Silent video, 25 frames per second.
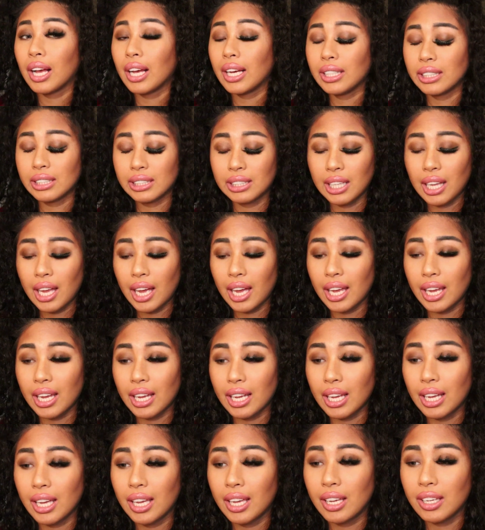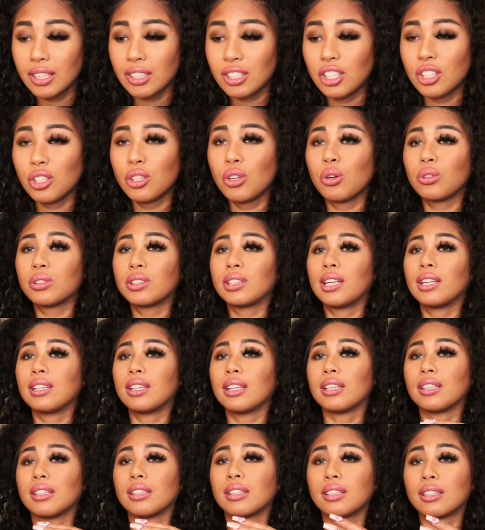It's like she goes like
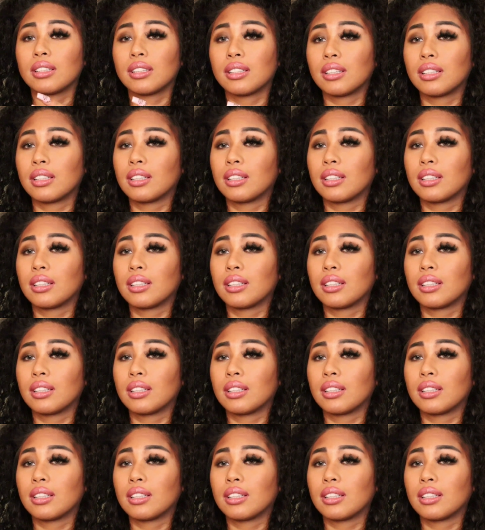this.